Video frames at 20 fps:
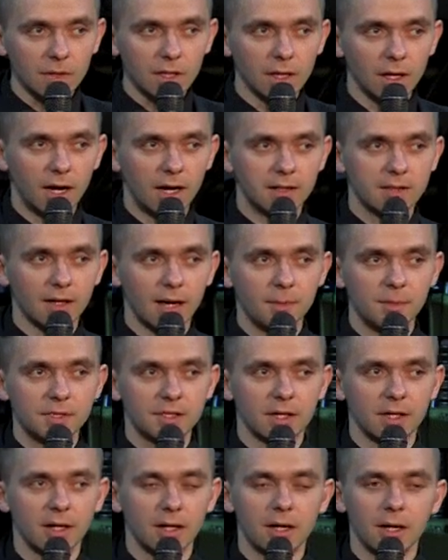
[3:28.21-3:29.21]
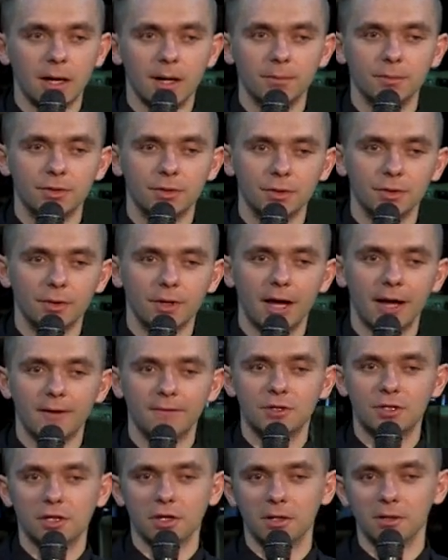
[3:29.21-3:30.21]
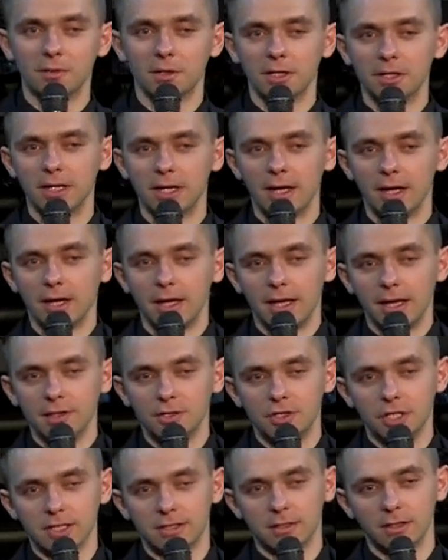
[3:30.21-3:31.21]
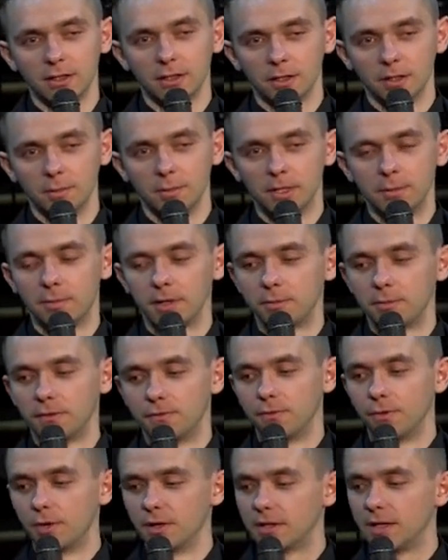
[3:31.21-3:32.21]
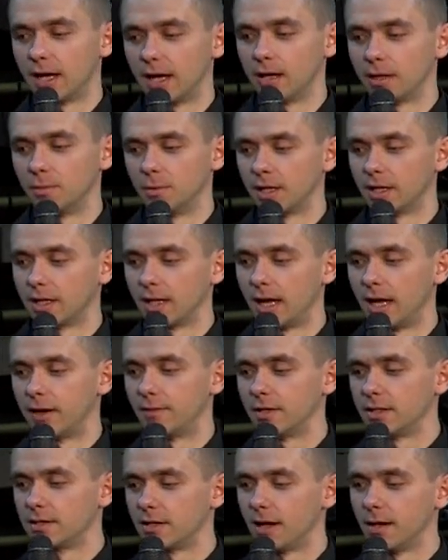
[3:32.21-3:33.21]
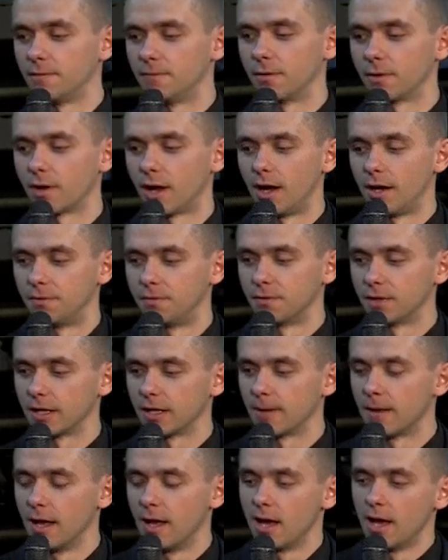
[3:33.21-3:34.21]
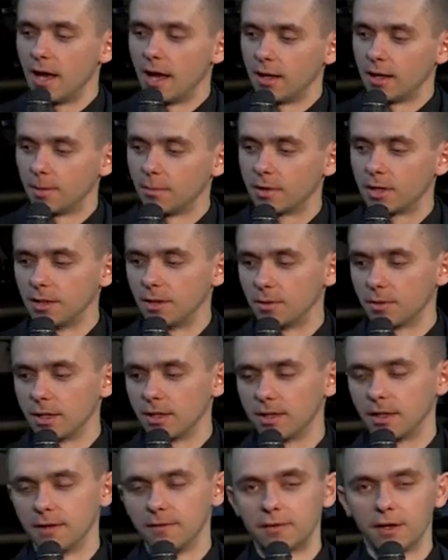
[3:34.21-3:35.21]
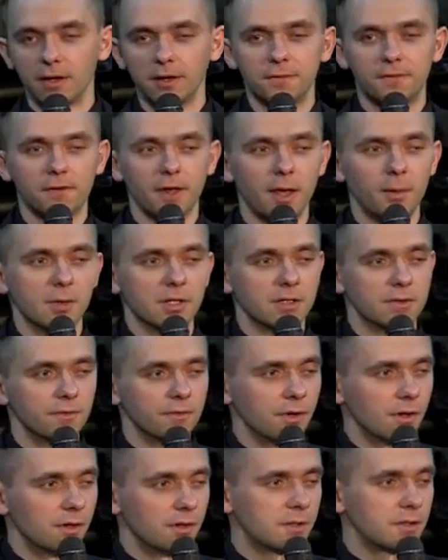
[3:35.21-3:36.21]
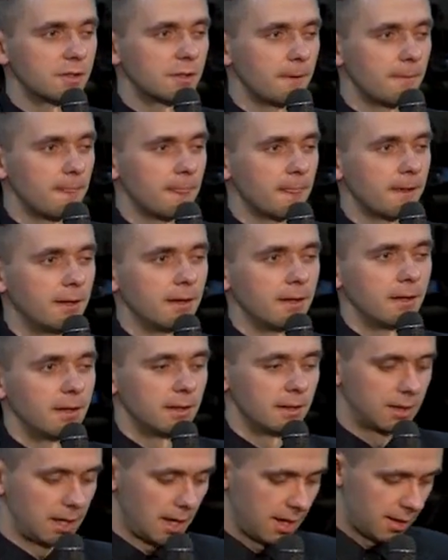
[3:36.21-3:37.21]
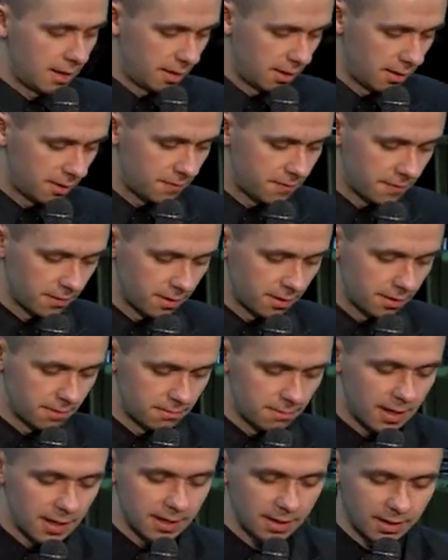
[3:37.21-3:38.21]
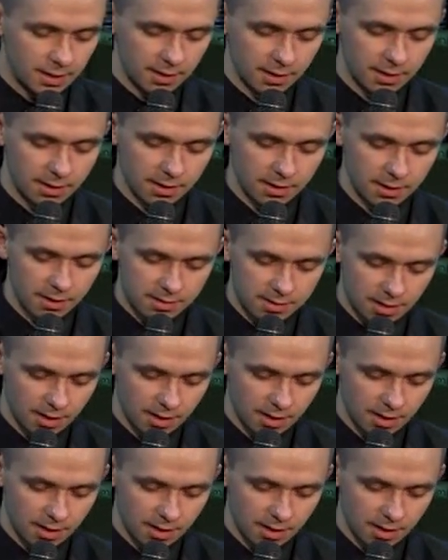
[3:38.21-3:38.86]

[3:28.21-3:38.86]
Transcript: Our time is going to come to have children in just a little bit, but before that, we're going to have a time for offering. And I'm going to read a very famous verse that if uh, money is the